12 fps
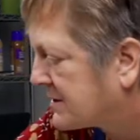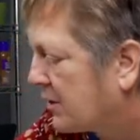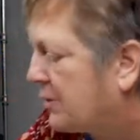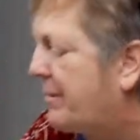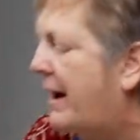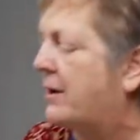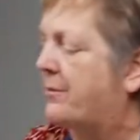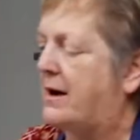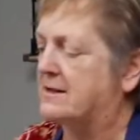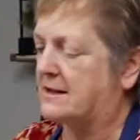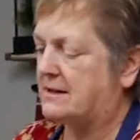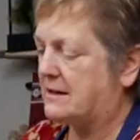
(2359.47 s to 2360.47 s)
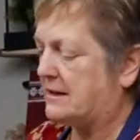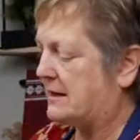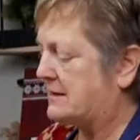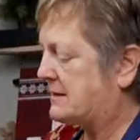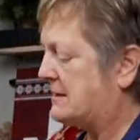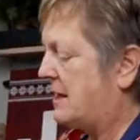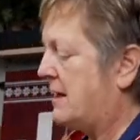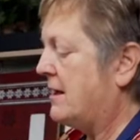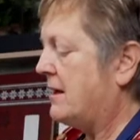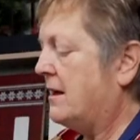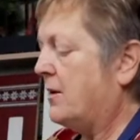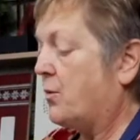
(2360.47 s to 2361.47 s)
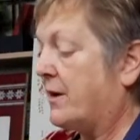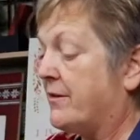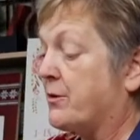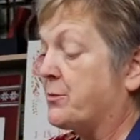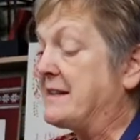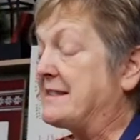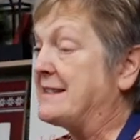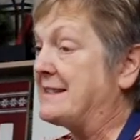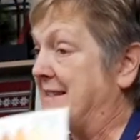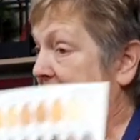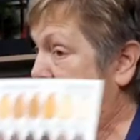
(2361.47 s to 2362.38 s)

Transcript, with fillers: we'll circle back around to this. One of the reasons